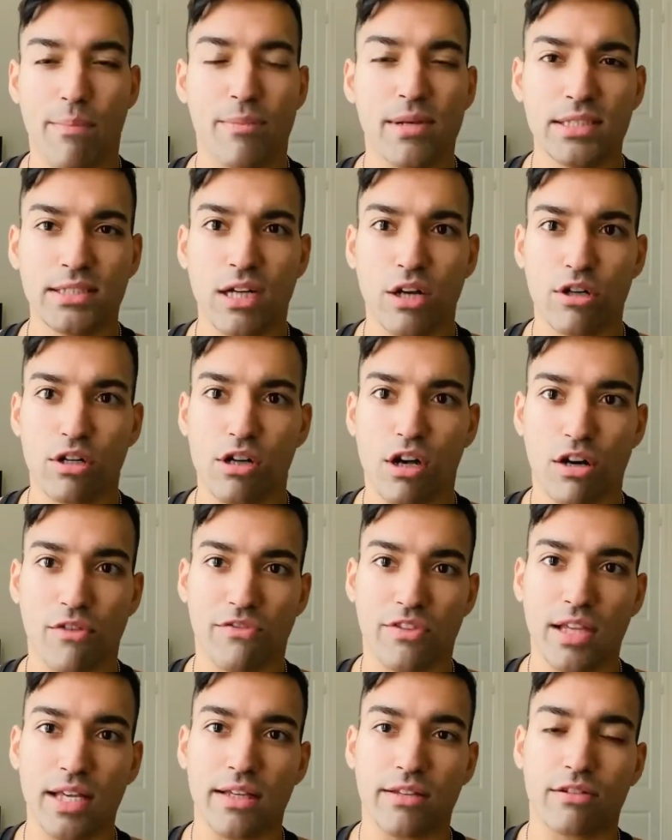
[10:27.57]
missed out a lot of
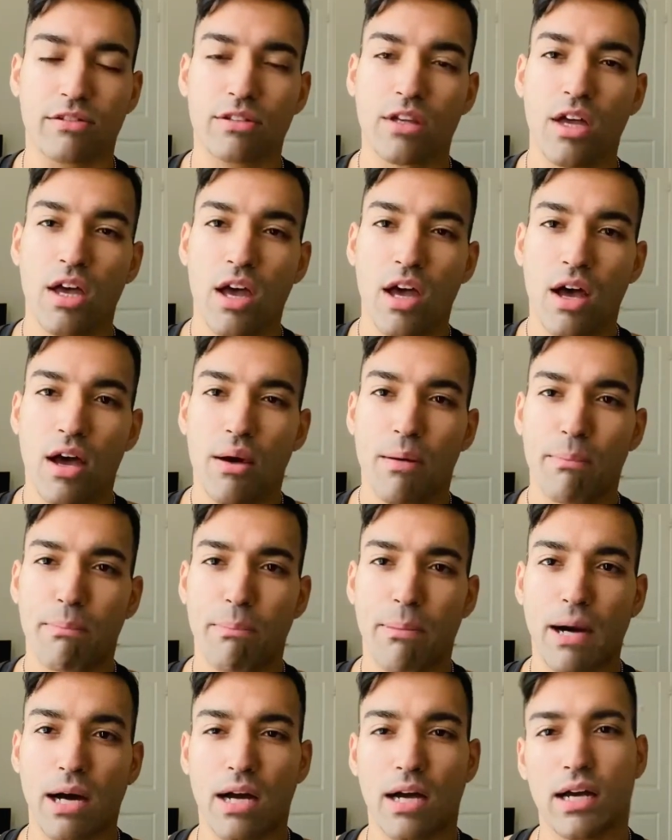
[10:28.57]
things,
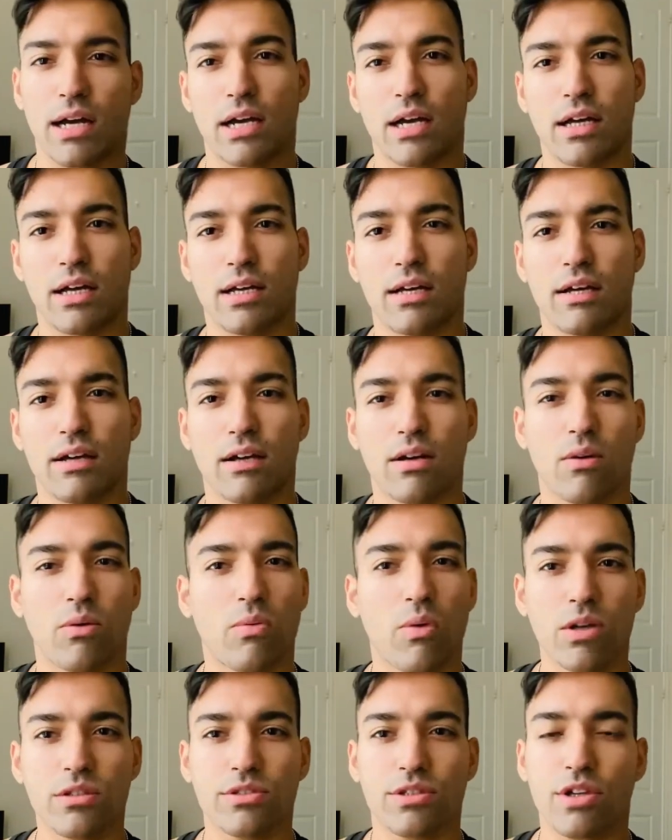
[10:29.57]
but
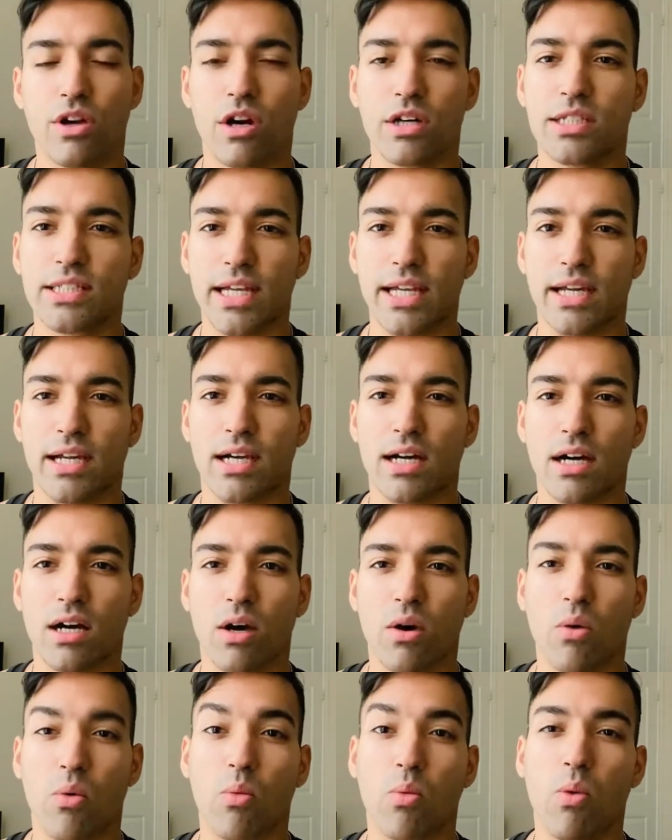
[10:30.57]
what's your take?
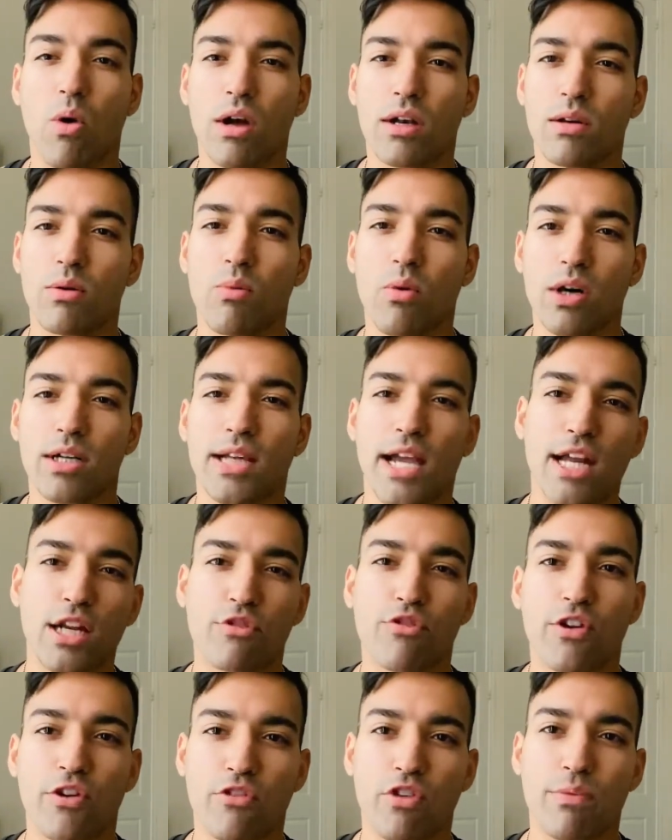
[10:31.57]
What kind
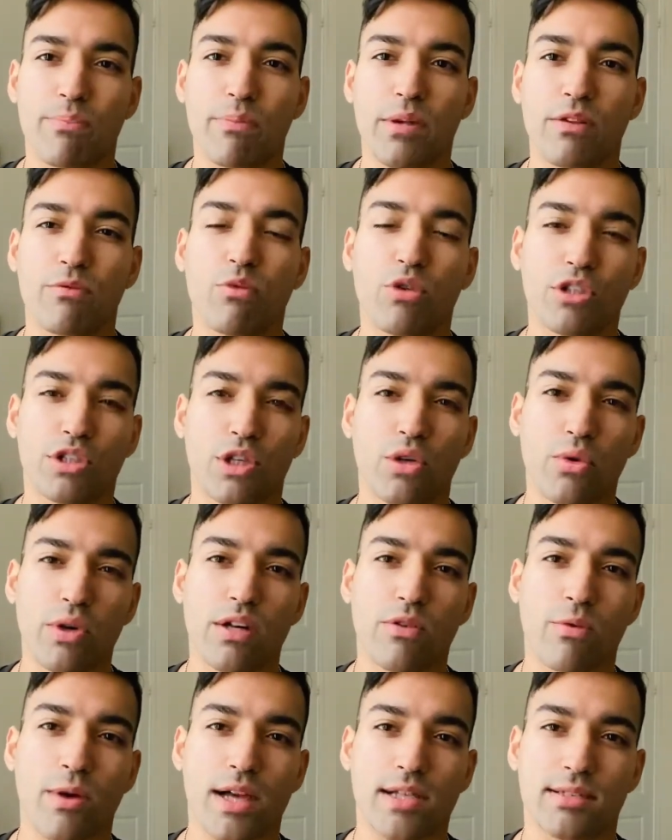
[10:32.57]
of equipment would you
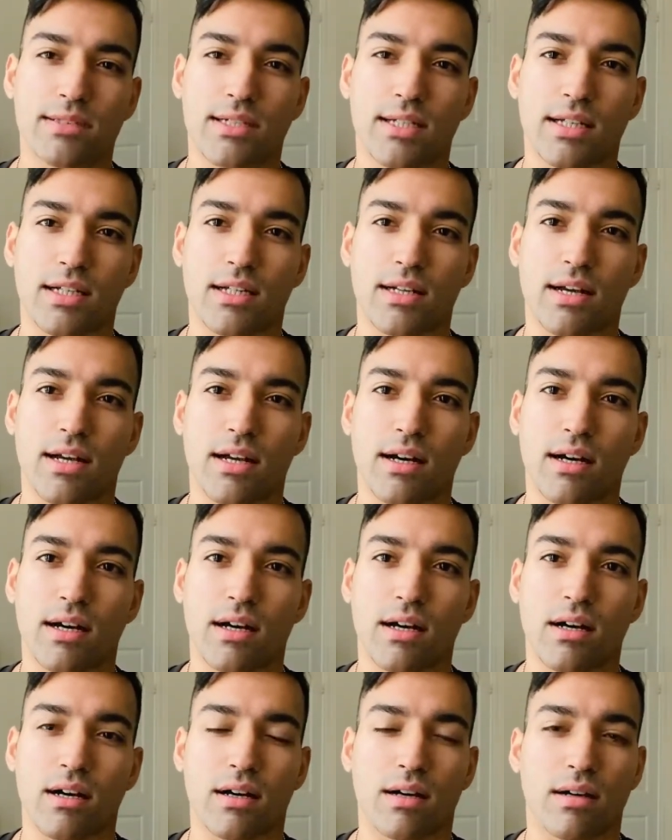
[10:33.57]
invest in?
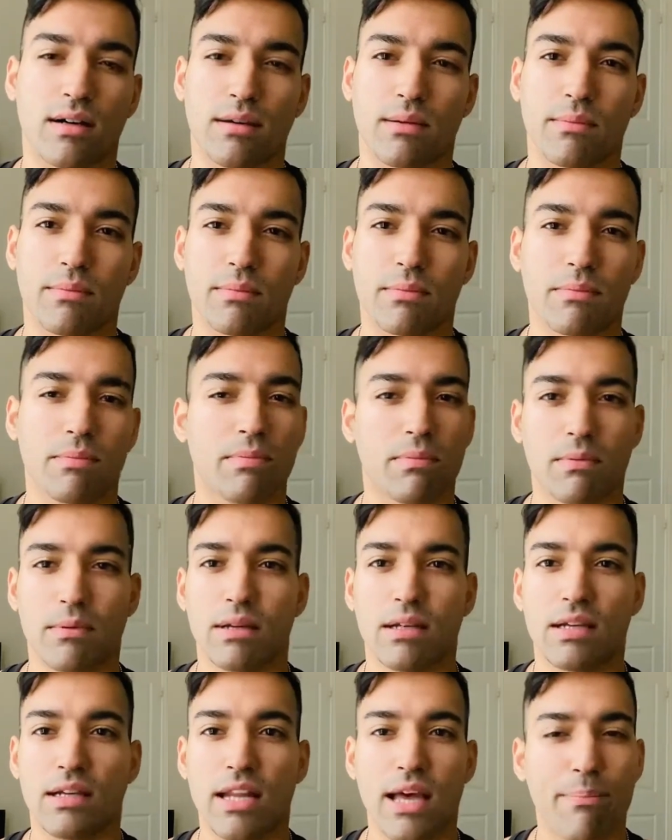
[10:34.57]

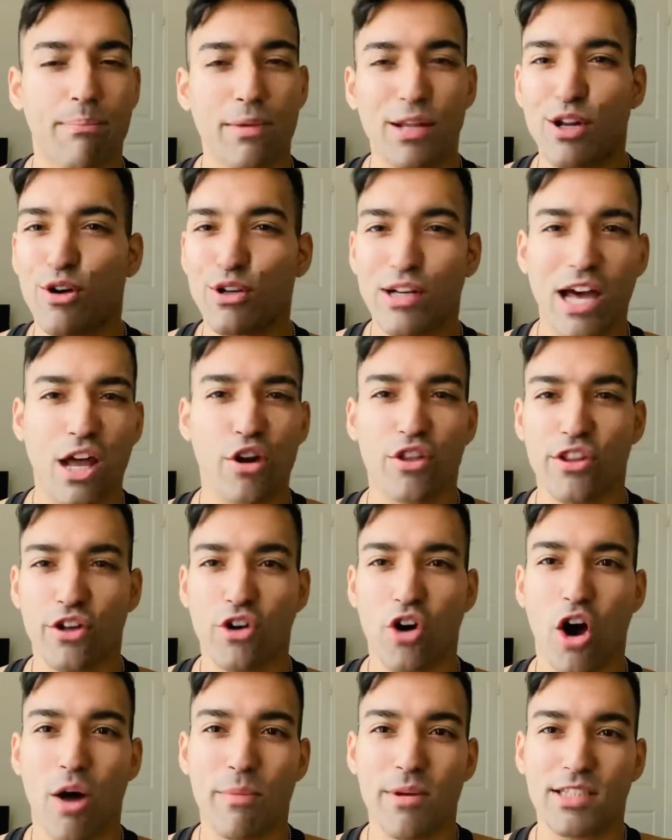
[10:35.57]
Let me know down in the
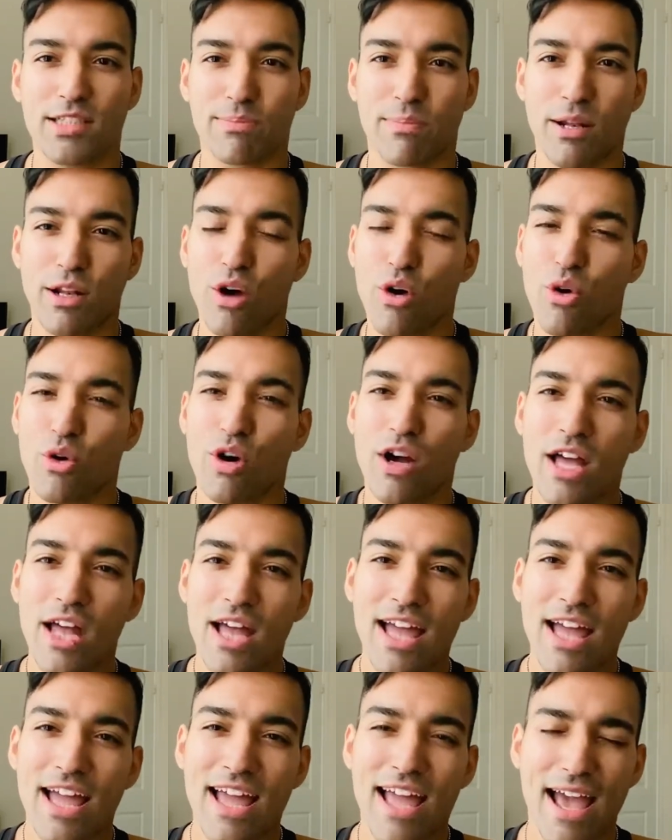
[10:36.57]
comments below.
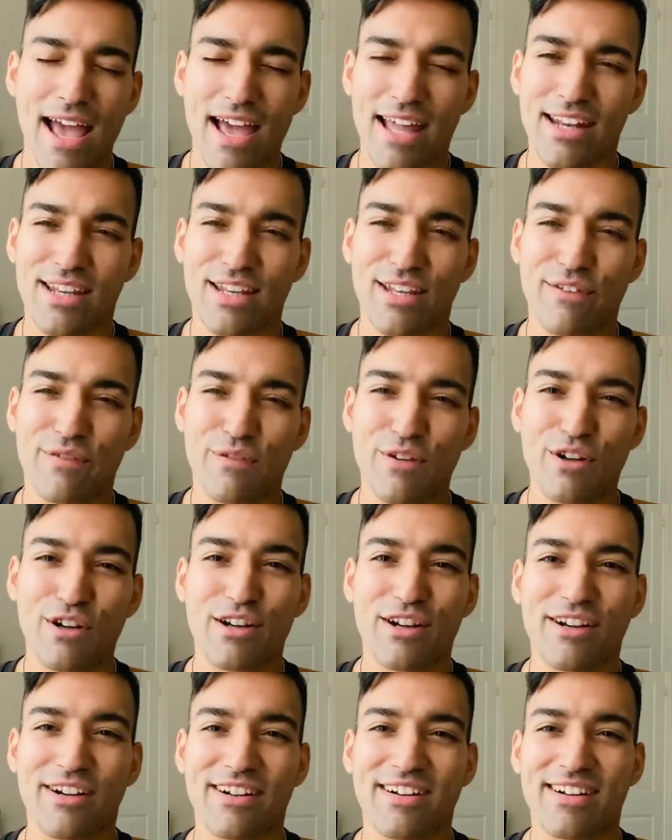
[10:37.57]
And if
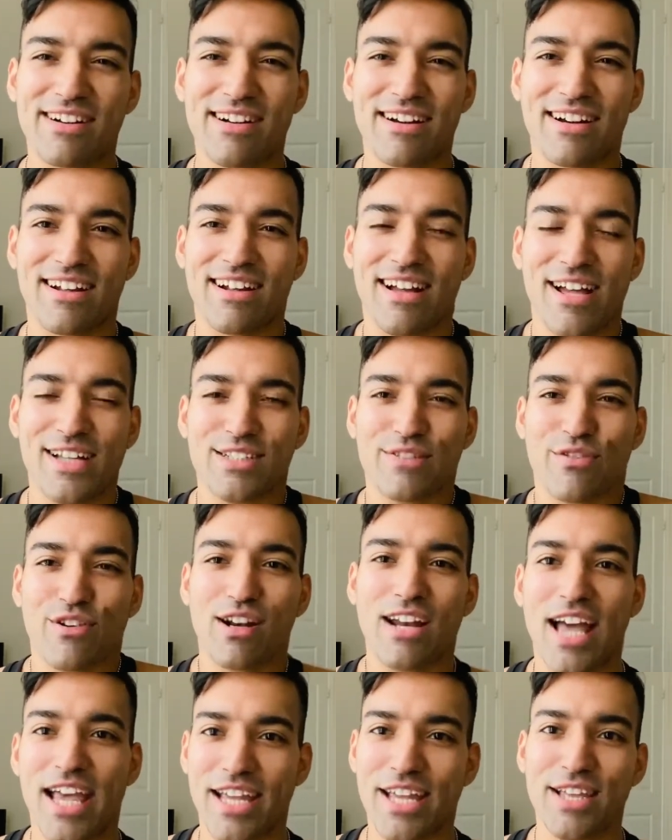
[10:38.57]
you're
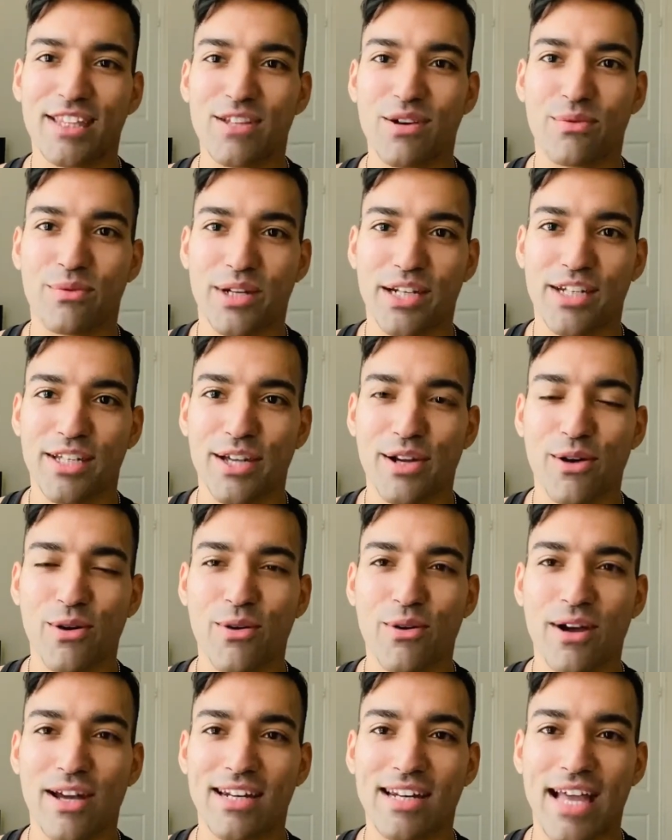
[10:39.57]
liking the
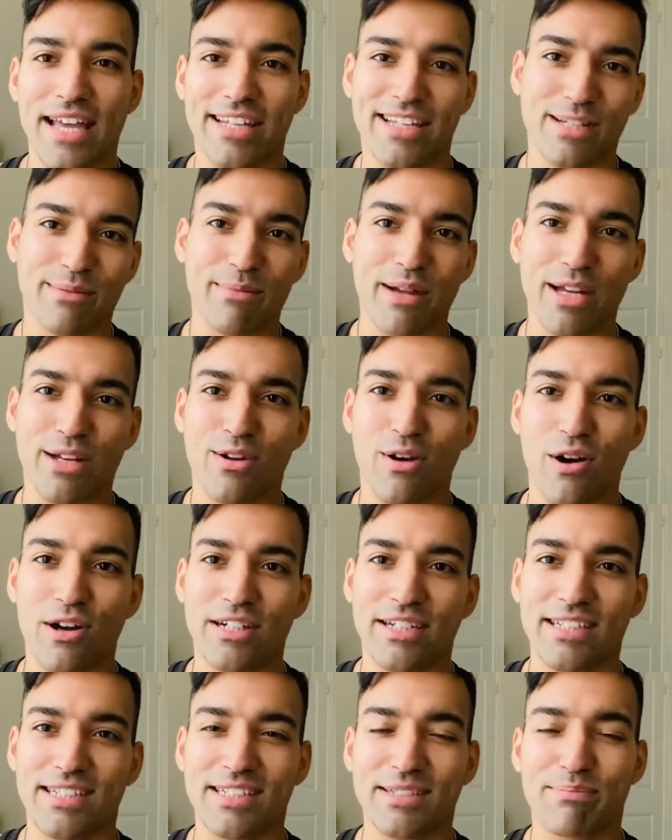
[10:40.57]
video and liking my
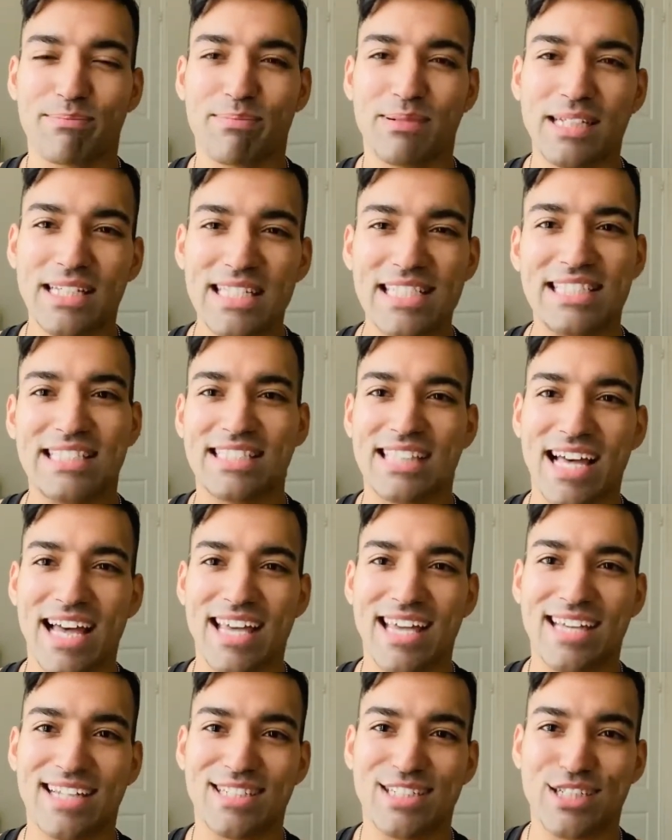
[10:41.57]
content, please
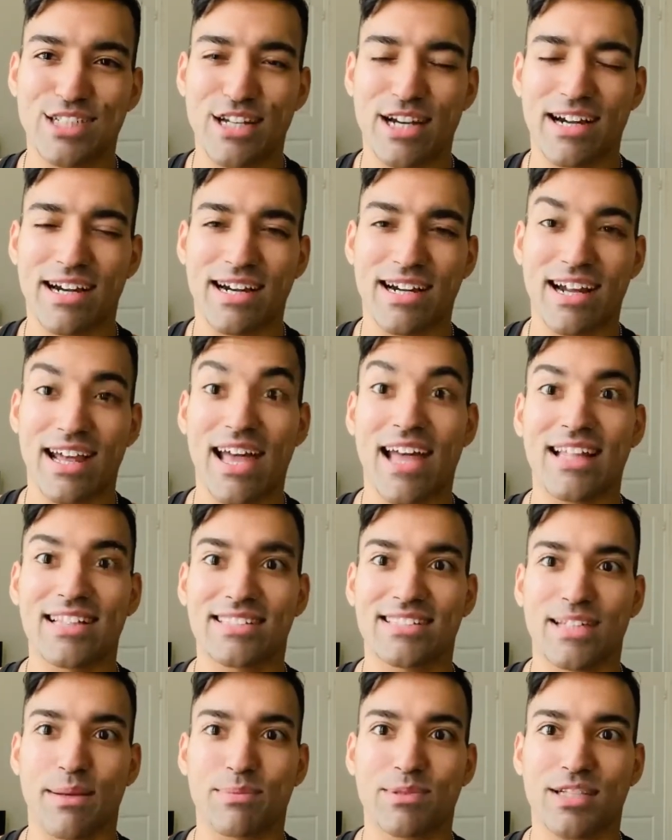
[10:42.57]
like, share,
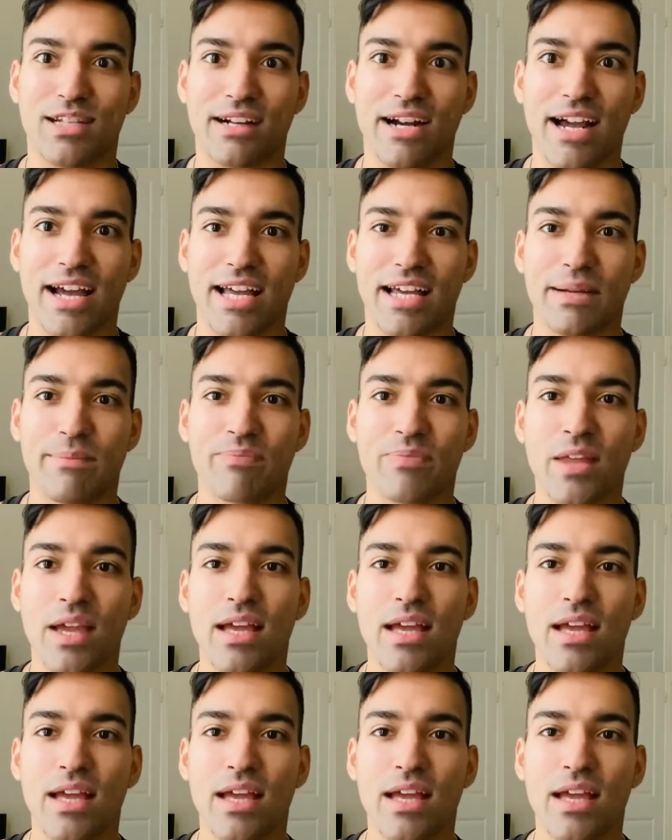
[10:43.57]
and subscribe.